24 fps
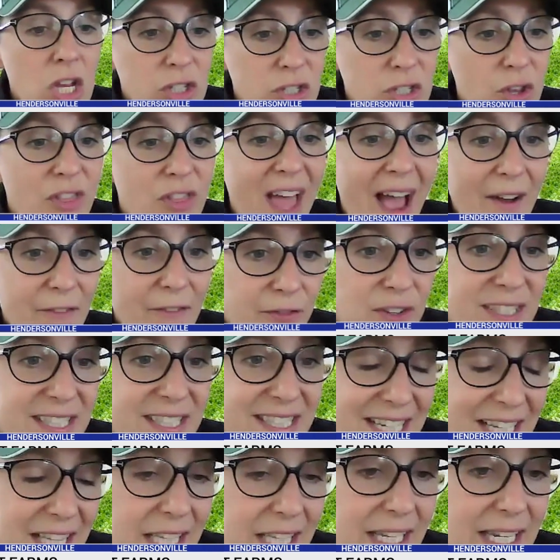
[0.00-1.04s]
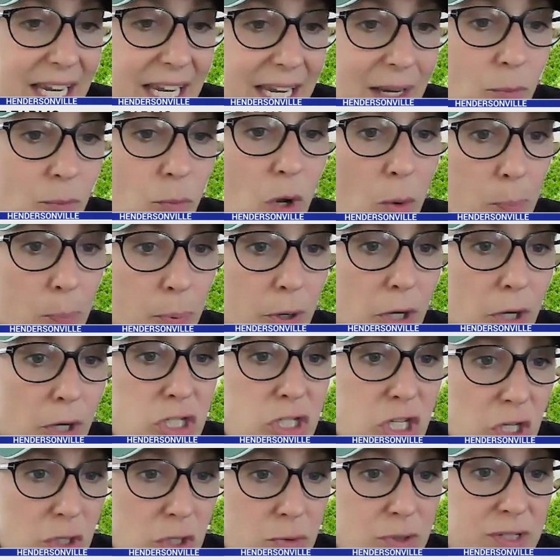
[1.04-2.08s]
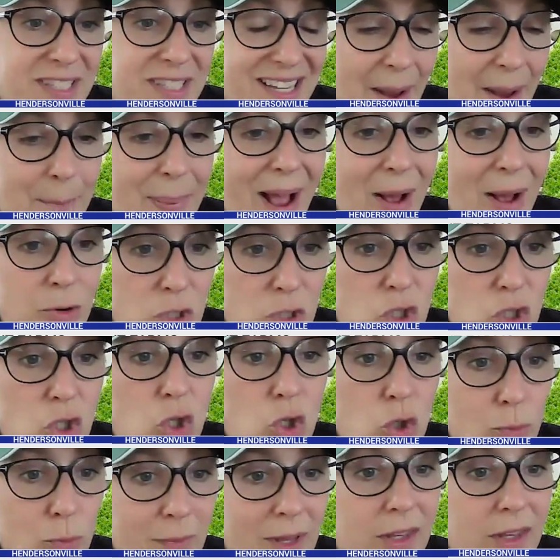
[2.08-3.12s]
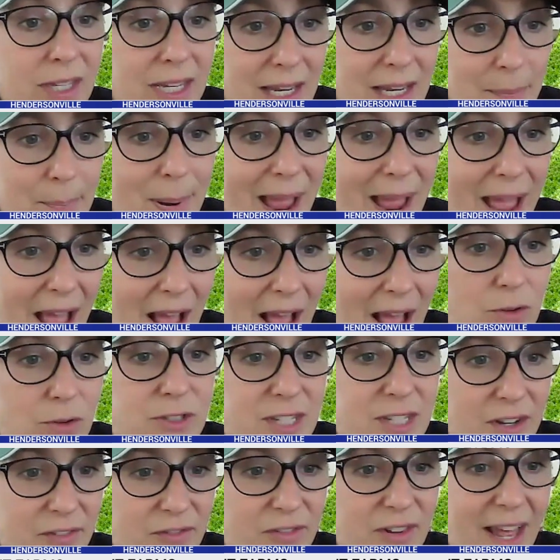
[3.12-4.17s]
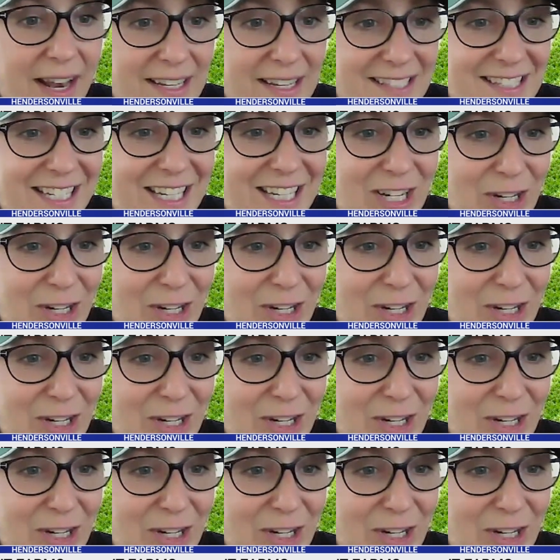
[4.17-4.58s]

so that facility will produce about 2 million pounds of lettuce a